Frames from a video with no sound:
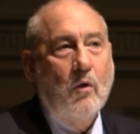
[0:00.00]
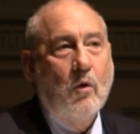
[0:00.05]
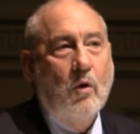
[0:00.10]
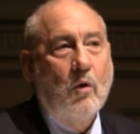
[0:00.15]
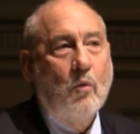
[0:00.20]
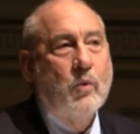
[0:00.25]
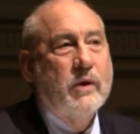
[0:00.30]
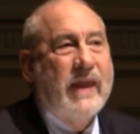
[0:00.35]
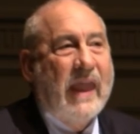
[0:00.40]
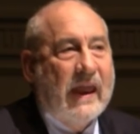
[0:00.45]

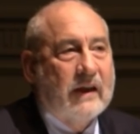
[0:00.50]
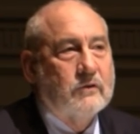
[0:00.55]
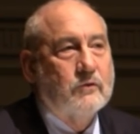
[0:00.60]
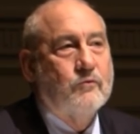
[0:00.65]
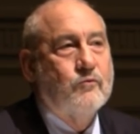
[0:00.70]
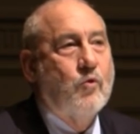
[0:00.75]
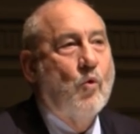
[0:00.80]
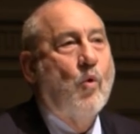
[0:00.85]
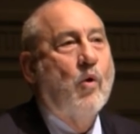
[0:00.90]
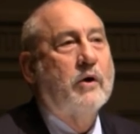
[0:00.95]
we can't
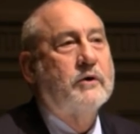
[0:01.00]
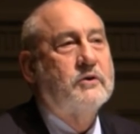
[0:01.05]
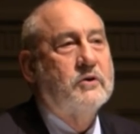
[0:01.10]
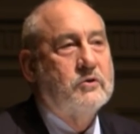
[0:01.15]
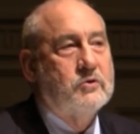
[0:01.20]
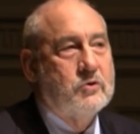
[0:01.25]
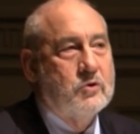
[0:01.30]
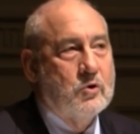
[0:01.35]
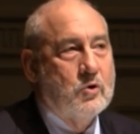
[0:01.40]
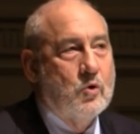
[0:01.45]
afford to
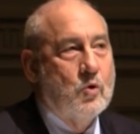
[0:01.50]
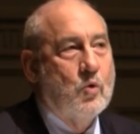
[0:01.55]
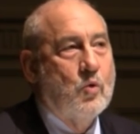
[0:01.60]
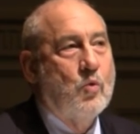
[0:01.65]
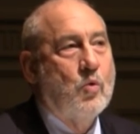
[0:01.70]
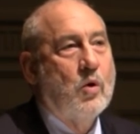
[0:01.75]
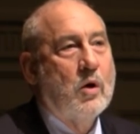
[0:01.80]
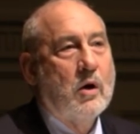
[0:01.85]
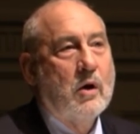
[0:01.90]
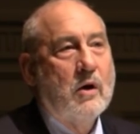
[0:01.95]

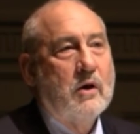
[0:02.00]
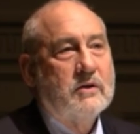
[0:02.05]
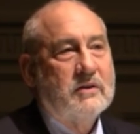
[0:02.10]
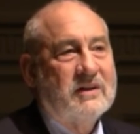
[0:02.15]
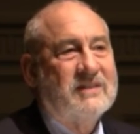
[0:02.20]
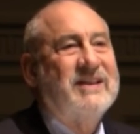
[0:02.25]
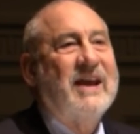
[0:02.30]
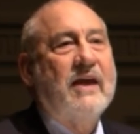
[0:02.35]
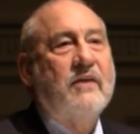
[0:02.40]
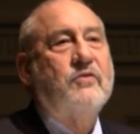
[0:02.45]
do to
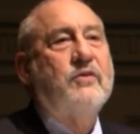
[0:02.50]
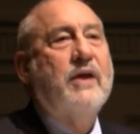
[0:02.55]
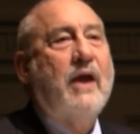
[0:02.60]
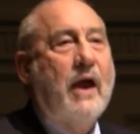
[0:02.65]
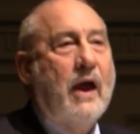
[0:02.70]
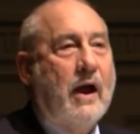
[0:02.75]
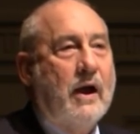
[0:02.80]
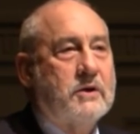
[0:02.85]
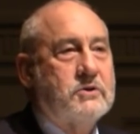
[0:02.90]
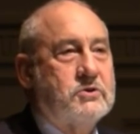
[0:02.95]
take the
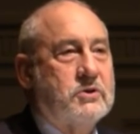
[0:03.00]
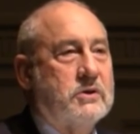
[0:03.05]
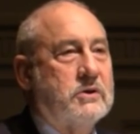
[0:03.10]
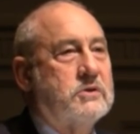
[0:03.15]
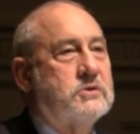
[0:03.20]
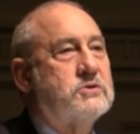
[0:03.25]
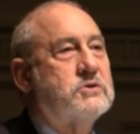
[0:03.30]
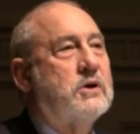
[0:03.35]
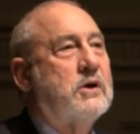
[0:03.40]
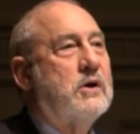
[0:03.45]

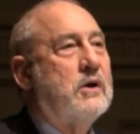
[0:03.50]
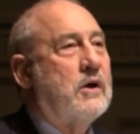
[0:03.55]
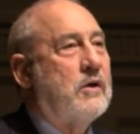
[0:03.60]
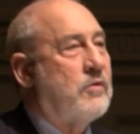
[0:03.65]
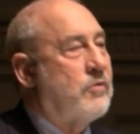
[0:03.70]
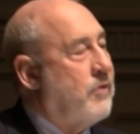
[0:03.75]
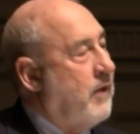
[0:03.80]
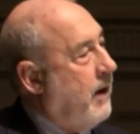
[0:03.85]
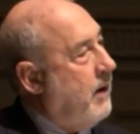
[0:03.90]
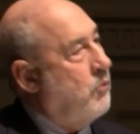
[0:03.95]
actions
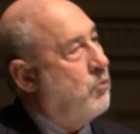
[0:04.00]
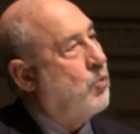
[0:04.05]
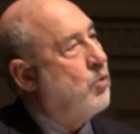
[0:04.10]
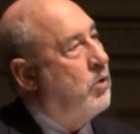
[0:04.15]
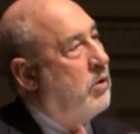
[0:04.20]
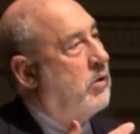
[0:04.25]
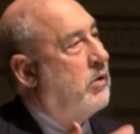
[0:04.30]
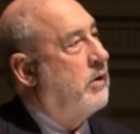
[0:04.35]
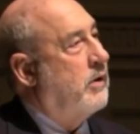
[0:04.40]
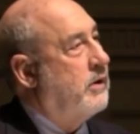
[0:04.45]
that
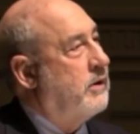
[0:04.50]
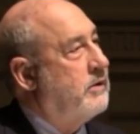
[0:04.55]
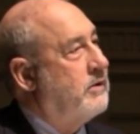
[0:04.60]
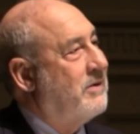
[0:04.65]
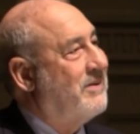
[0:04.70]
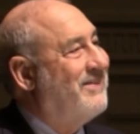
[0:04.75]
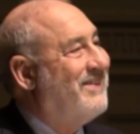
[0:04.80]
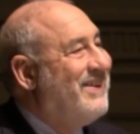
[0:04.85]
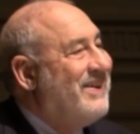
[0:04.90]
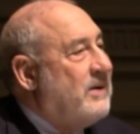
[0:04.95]

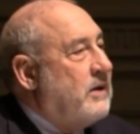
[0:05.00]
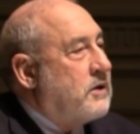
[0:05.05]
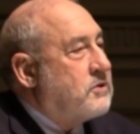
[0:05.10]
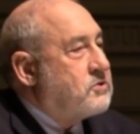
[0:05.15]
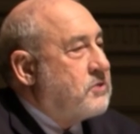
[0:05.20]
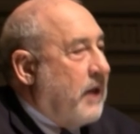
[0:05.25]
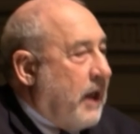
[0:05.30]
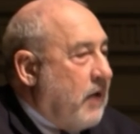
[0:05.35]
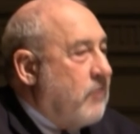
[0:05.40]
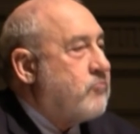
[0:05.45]
would lead us
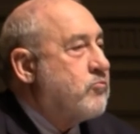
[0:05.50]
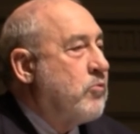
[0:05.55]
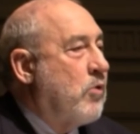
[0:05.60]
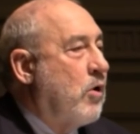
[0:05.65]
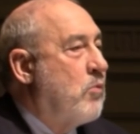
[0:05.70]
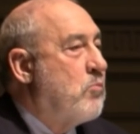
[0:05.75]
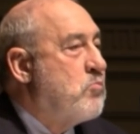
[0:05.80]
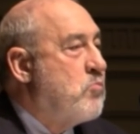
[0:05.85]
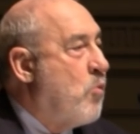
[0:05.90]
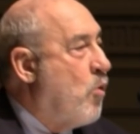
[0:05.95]
to have
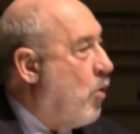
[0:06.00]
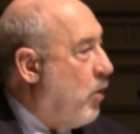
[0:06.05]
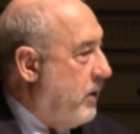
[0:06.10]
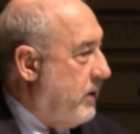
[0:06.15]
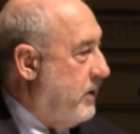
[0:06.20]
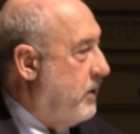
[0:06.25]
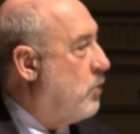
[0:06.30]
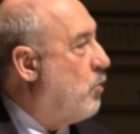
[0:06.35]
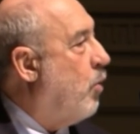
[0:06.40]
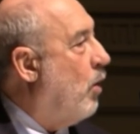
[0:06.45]
more
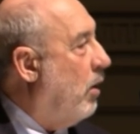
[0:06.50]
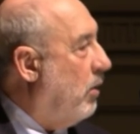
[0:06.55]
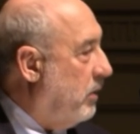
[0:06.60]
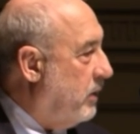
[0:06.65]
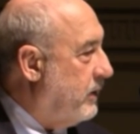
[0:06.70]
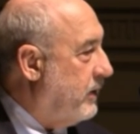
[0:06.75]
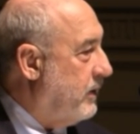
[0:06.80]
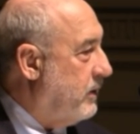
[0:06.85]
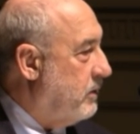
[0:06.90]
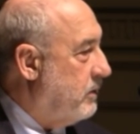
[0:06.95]

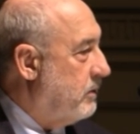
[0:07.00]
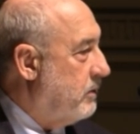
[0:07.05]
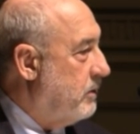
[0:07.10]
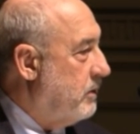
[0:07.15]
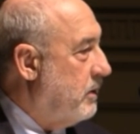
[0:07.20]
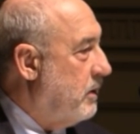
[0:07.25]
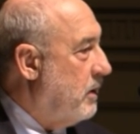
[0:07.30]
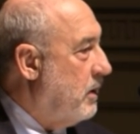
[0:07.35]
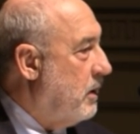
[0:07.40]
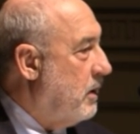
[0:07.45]
equality.
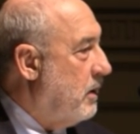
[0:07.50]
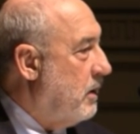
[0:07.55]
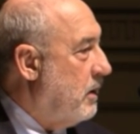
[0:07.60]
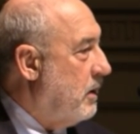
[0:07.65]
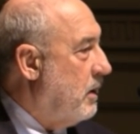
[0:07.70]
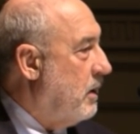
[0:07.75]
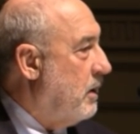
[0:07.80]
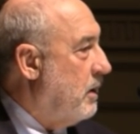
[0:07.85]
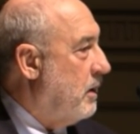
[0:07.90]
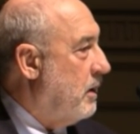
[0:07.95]

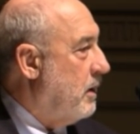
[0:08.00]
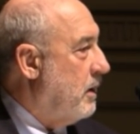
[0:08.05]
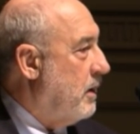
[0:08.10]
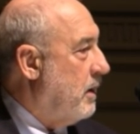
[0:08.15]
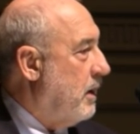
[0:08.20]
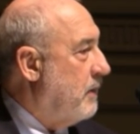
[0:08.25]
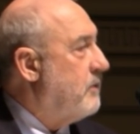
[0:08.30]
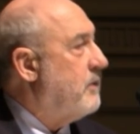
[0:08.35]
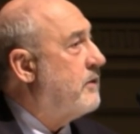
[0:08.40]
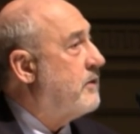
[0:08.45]

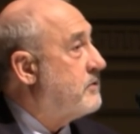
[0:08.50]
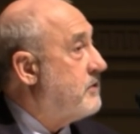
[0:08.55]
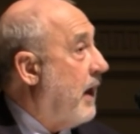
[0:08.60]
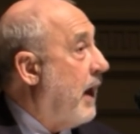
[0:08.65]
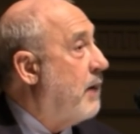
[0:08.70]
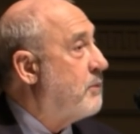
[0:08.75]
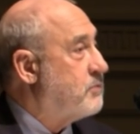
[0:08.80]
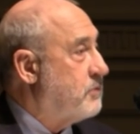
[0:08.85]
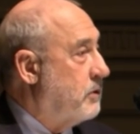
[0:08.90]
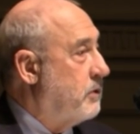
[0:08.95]
I think that's
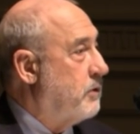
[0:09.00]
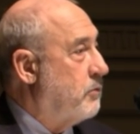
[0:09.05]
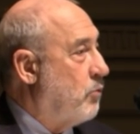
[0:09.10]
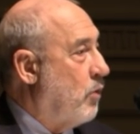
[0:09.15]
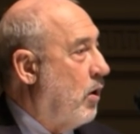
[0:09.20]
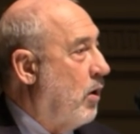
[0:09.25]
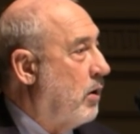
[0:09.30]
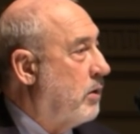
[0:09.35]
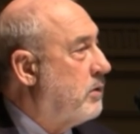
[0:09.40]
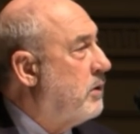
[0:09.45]
absolutely
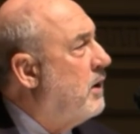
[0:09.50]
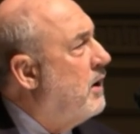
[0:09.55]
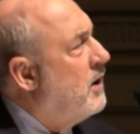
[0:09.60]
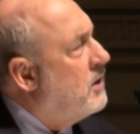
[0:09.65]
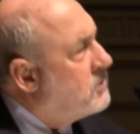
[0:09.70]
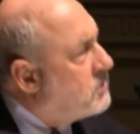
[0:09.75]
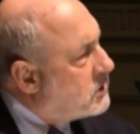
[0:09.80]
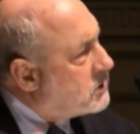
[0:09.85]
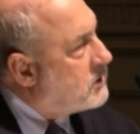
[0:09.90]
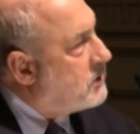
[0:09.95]
wrong.
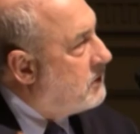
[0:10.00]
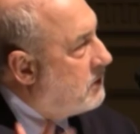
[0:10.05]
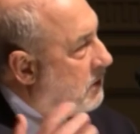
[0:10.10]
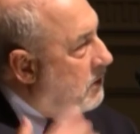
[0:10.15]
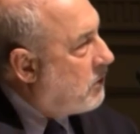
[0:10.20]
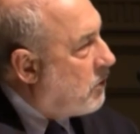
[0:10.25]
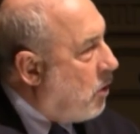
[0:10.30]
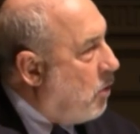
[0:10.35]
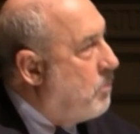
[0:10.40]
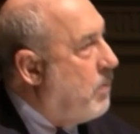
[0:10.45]

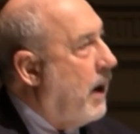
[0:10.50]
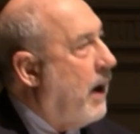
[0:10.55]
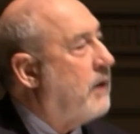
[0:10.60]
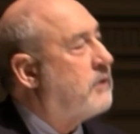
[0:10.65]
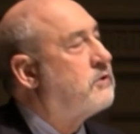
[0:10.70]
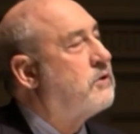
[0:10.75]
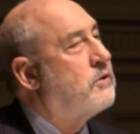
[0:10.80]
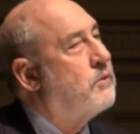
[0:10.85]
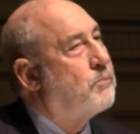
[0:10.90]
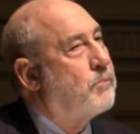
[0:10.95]
Just go back
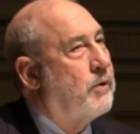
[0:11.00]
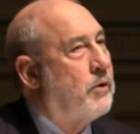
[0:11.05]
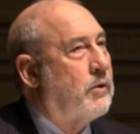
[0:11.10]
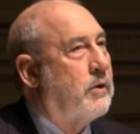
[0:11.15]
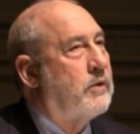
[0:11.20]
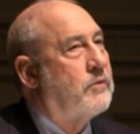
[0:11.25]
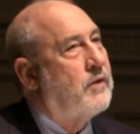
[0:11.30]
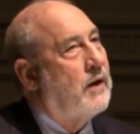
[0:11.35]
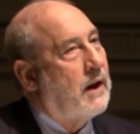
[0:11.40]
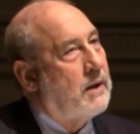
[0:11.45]
to the
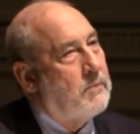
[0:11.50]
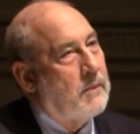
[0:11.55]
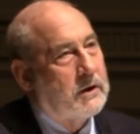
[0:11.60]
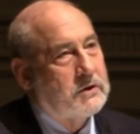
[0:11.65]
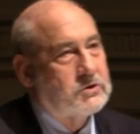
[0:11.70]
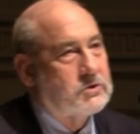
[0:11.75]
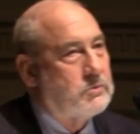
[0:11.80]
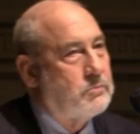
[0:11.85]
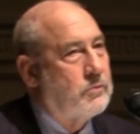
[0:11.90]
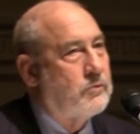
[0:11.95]
period that I
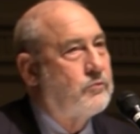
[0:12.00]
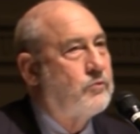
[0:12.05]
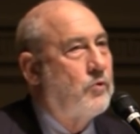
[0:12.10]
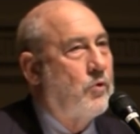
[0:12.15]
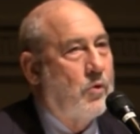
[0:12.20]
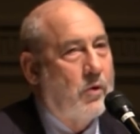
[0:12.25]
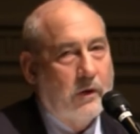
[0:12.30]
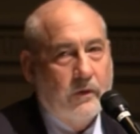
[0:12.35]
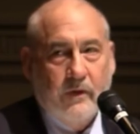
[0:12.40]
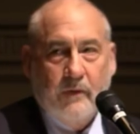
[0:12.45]
mentioned
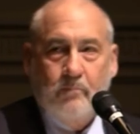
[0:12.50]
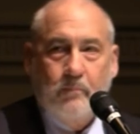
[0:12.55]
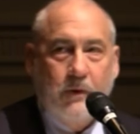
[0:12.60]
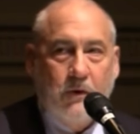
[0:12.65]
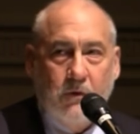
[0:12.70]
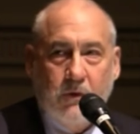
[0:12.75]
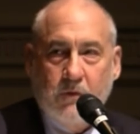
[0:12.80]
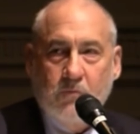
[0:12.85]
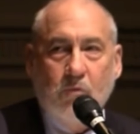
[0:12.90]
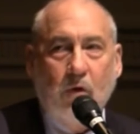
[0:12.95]
before, the
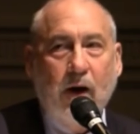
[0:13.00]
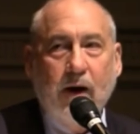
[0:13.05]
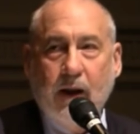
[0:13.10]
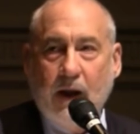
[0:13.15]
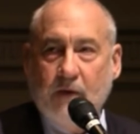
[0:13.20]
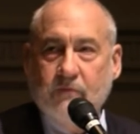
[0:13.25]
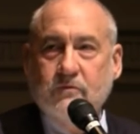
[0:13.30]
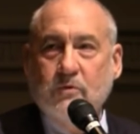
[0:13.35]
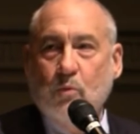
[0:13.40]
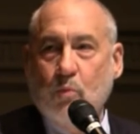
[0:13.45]
period right
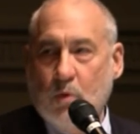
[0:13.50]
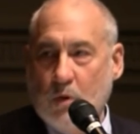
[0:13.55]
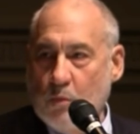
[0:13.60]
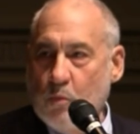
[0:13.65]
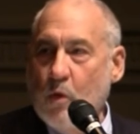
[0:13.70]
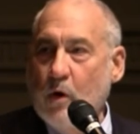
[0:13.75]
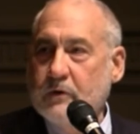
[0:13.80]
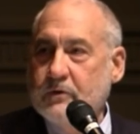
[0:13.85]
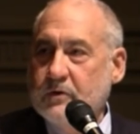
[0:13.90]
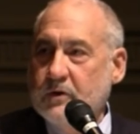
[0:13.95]
after World
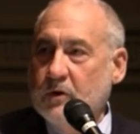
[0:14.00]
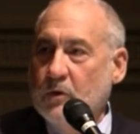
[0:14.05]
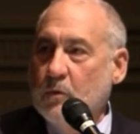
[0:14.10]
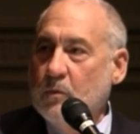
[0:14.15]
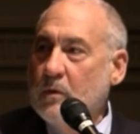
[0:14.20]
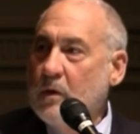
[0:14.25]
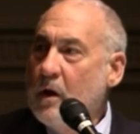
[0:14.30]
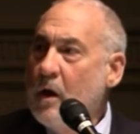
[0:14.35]
War II.